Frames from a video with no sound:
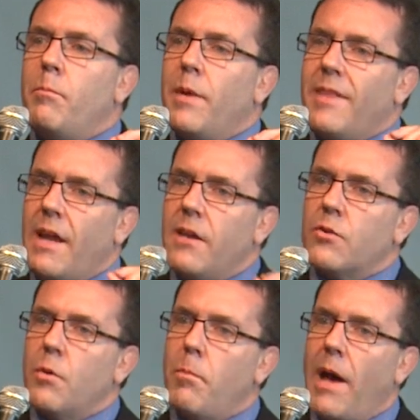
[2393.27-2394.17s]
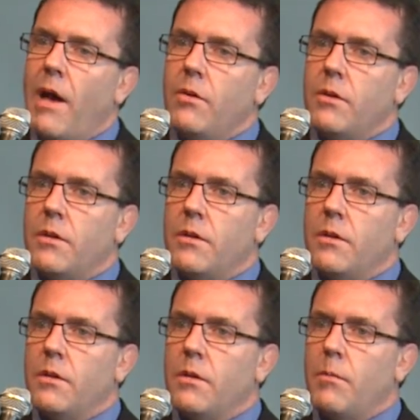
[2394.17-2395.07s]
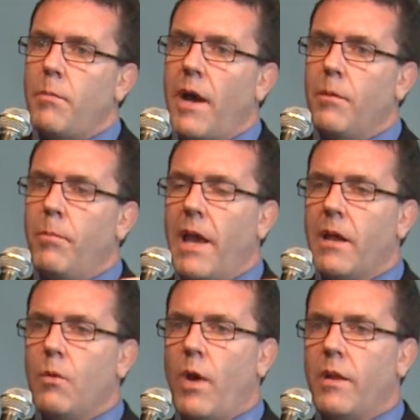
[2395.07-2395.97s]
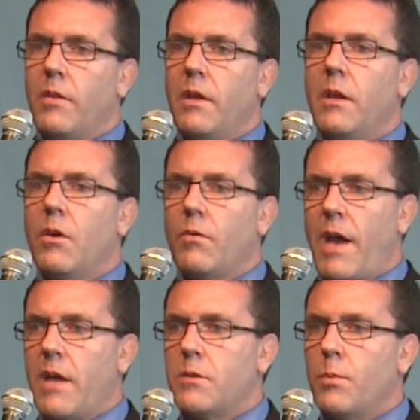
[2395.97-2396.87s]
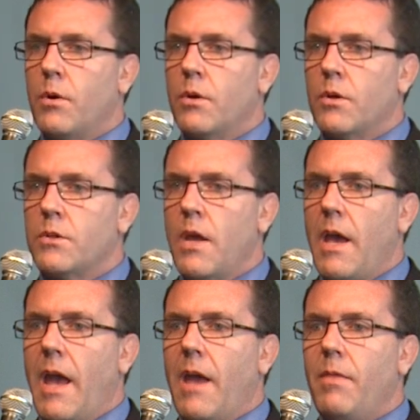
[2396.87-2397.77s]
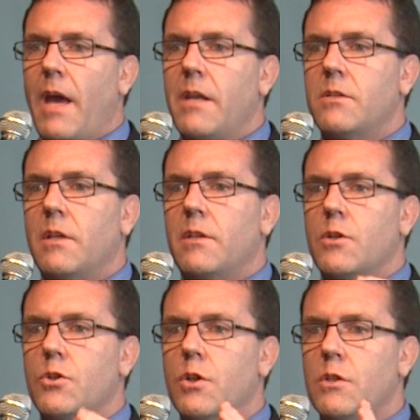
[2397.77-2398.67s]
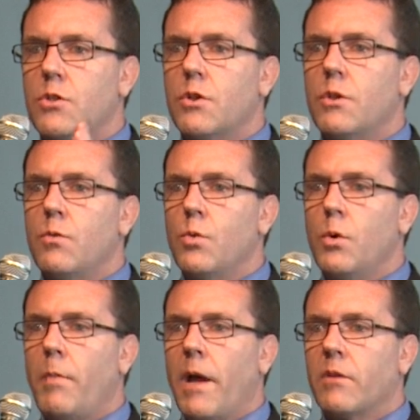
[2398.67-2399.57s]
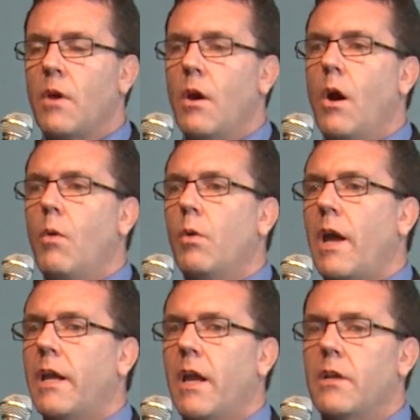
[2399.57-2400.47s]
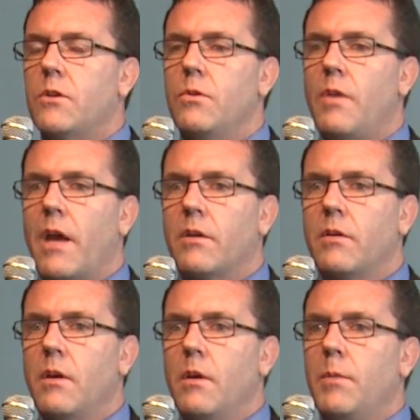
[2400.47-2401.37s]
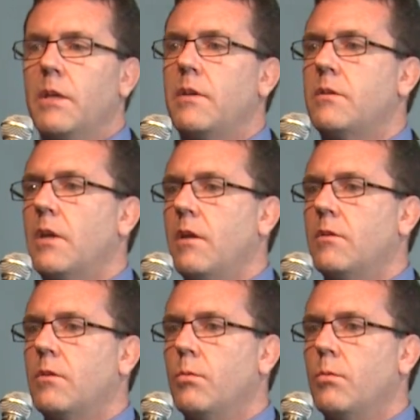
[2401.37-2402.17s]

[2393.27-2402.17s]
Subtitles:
But then it's compounded by the black and white thinking of Asperger's, and that is that it's certain rule bounds. Oh, well, I can't do that, because that's against the